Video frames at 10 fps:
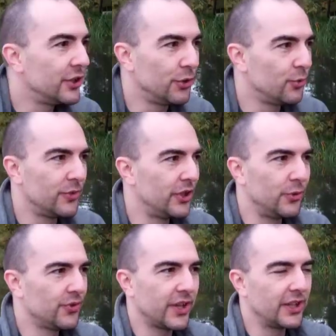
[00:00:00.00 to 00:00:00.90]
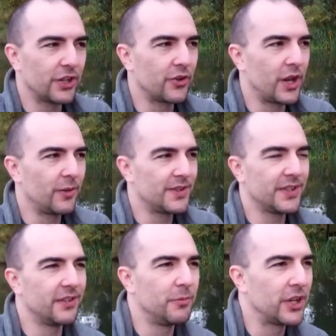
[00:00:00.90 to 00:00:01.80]
You suddenly are now in the
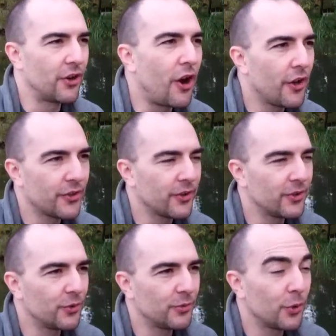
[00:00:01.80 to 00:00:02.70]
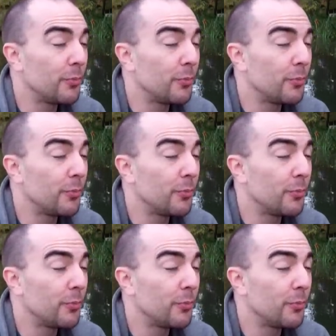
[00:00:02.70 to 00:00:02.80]
seat of being an author. You're